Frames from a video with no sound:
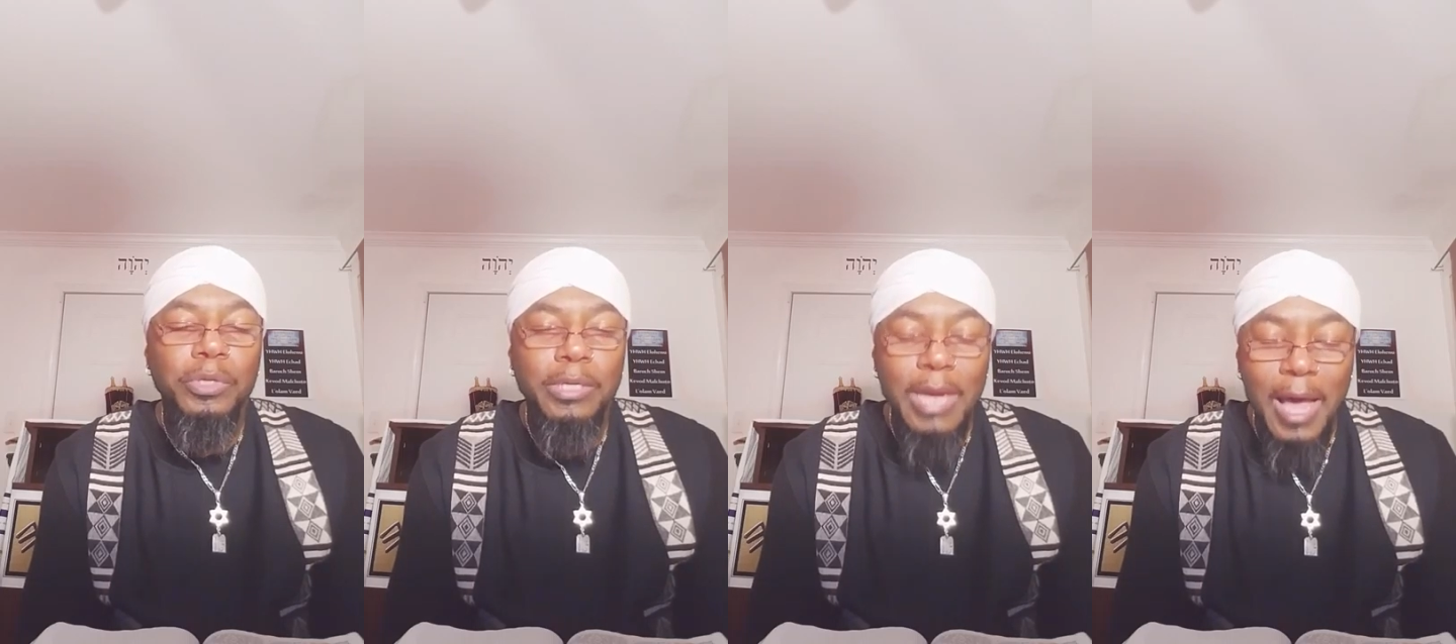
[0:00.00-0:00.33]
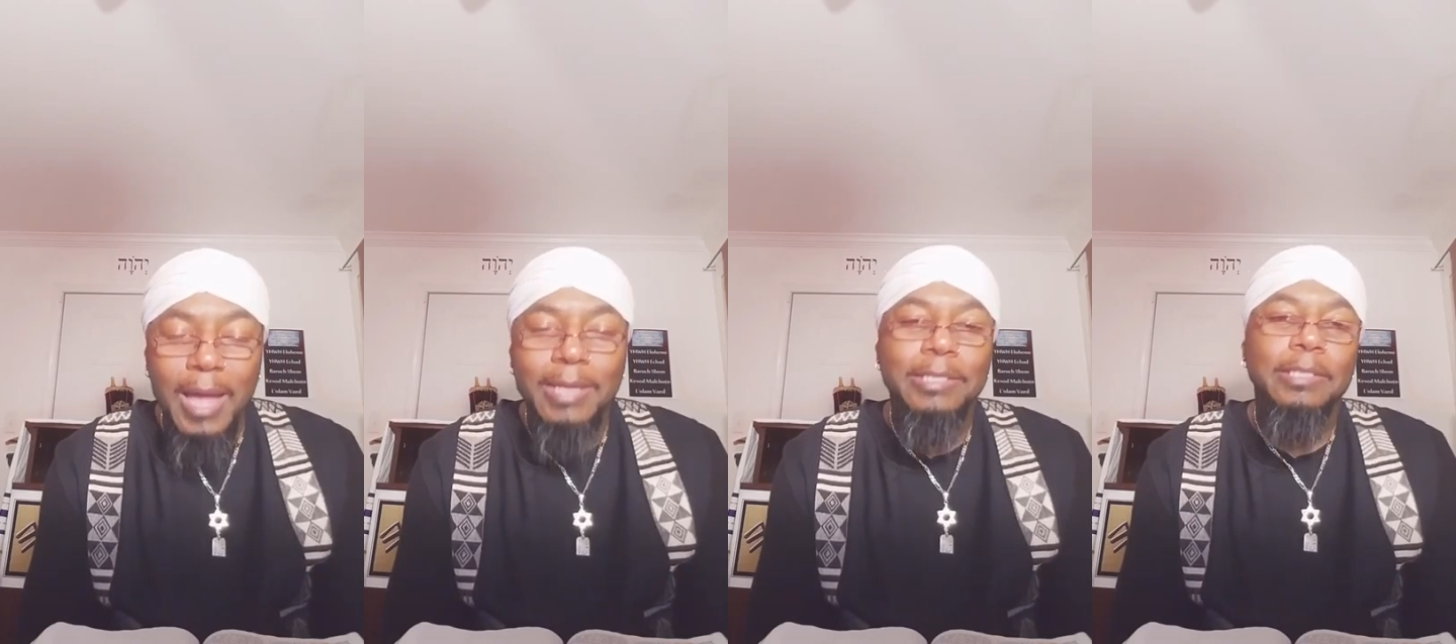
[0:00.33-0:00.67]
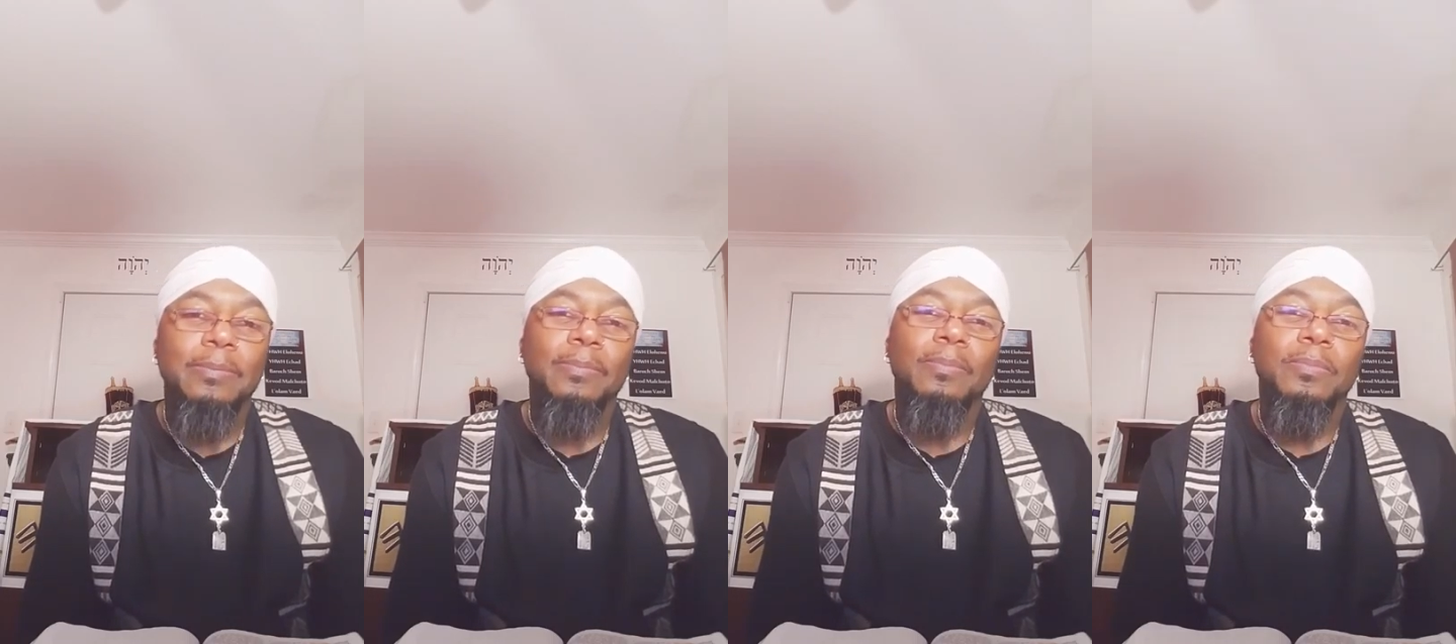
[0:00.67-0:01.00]
not
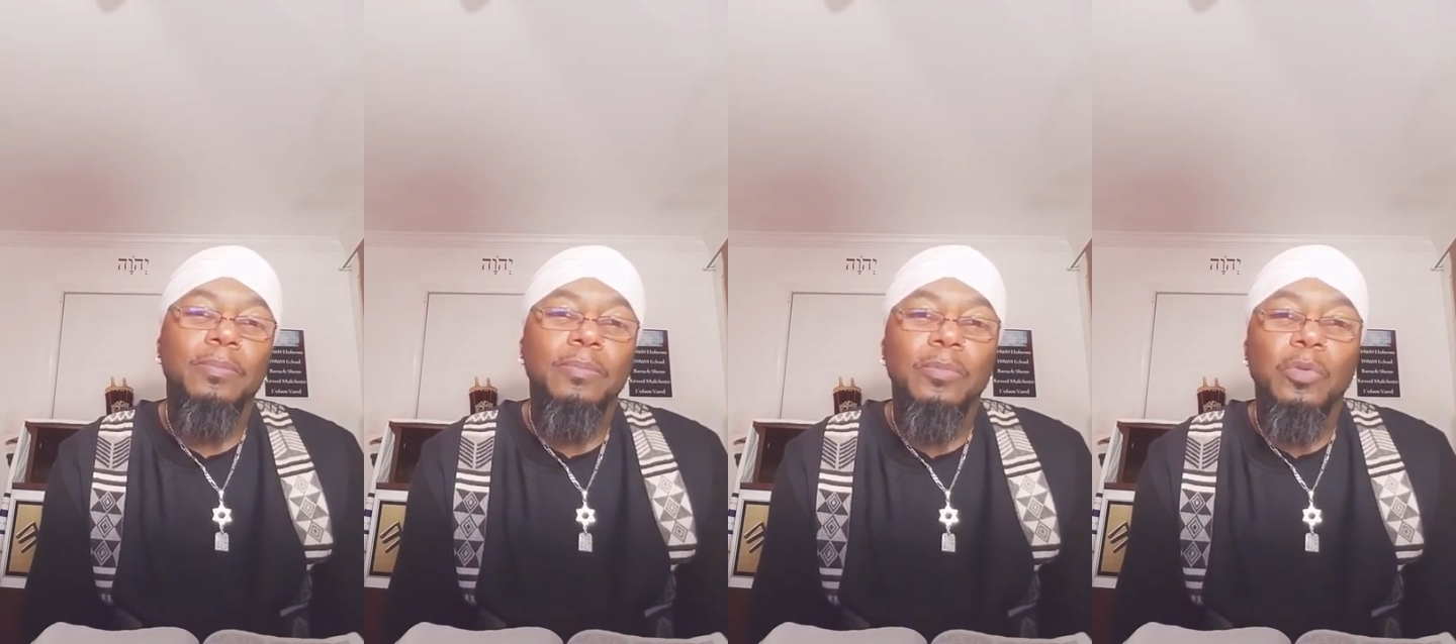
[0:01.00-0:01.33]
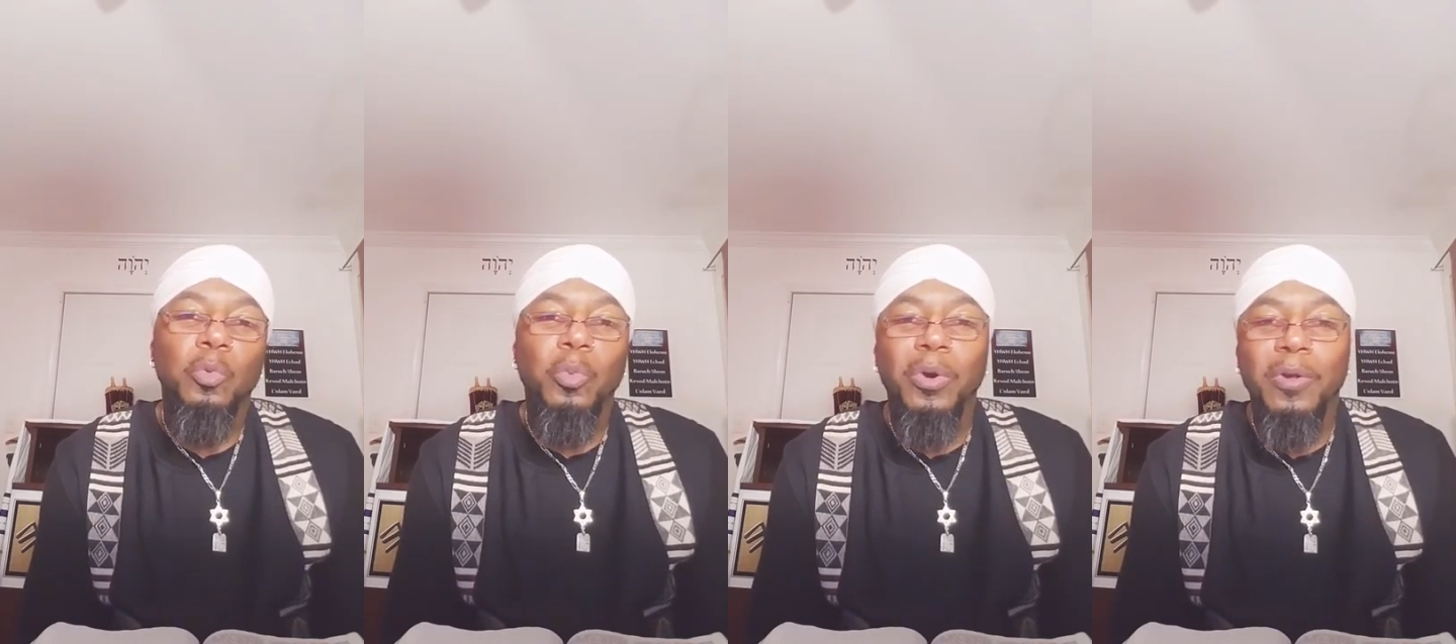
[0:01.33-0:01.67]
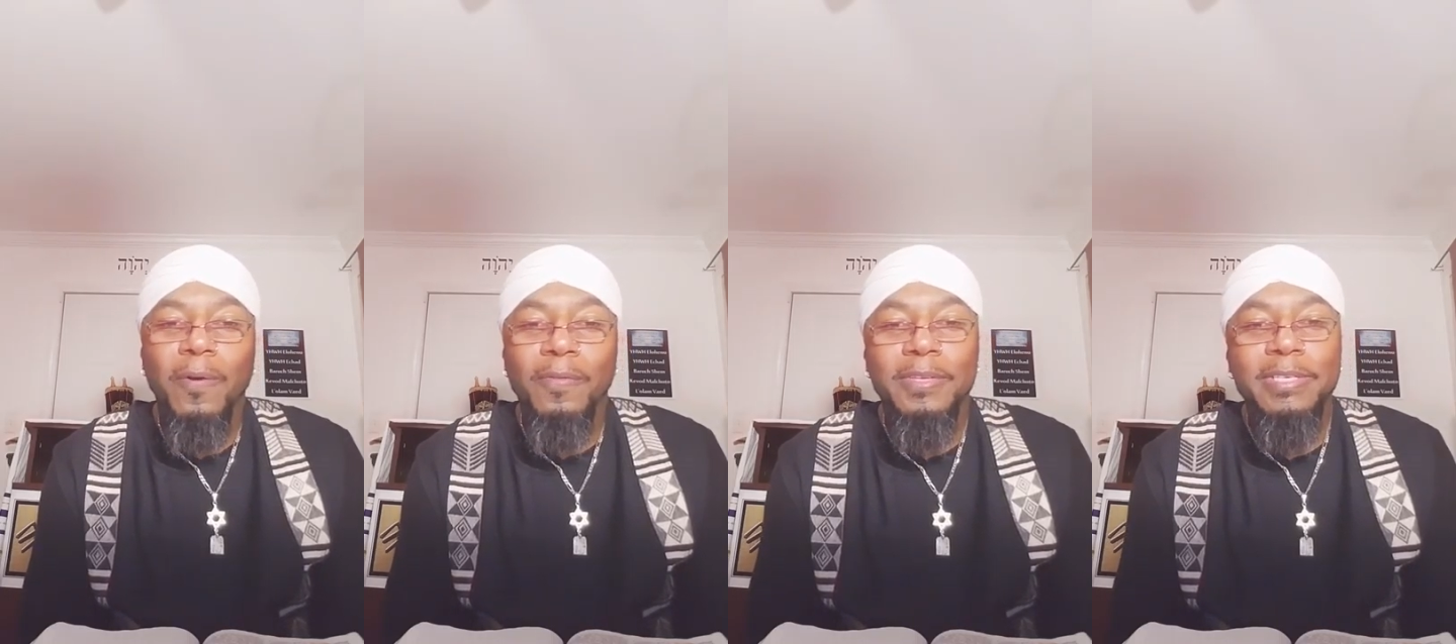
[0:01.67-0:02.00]

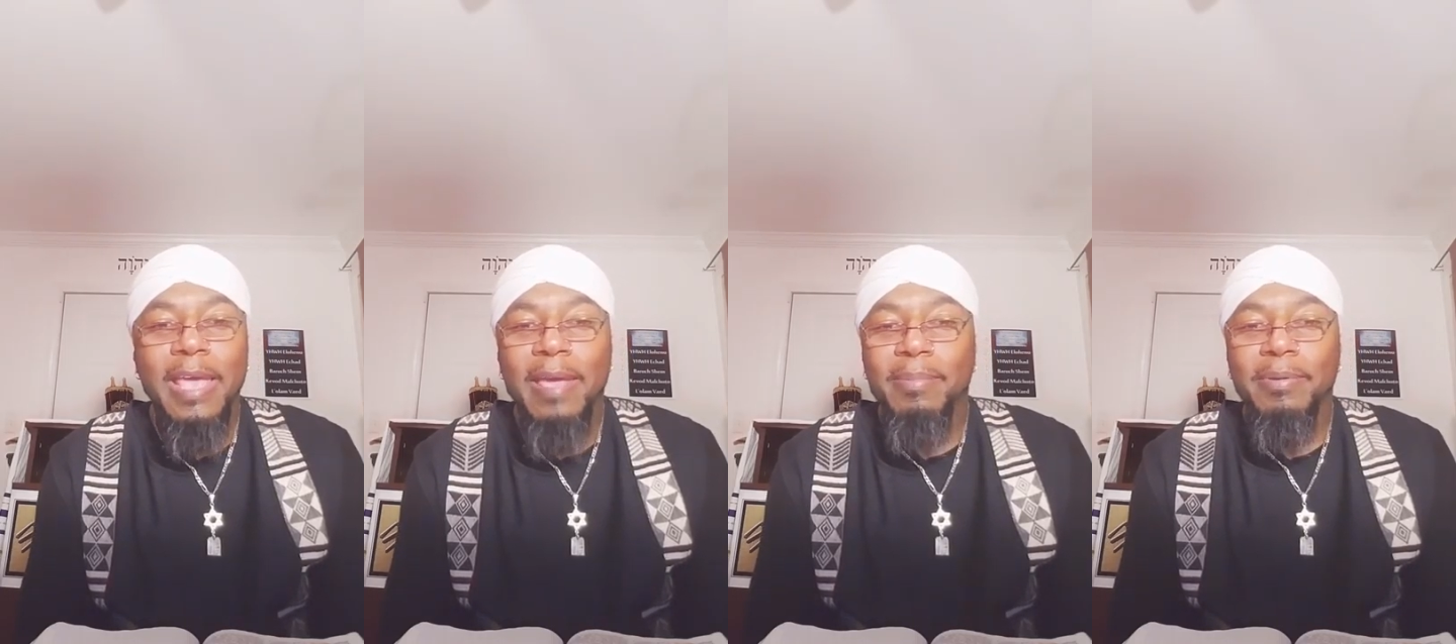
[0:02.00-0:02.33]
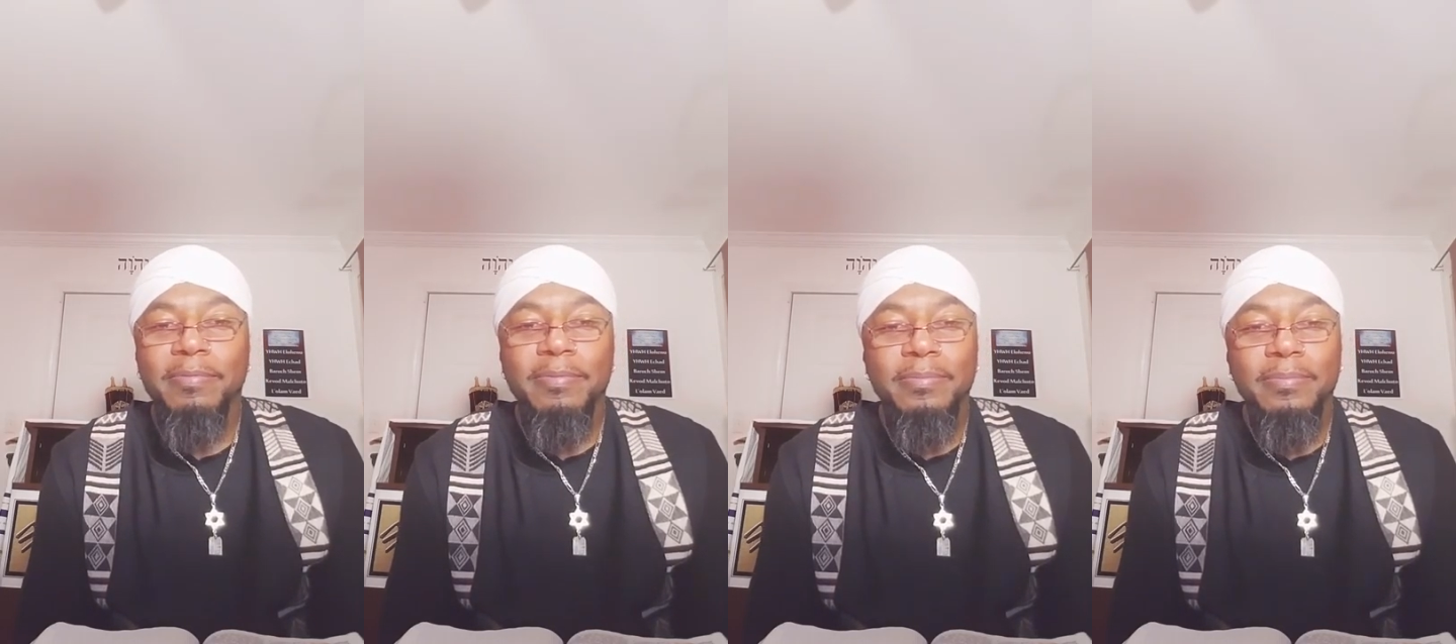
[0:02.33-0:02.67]
work on the Sabbath.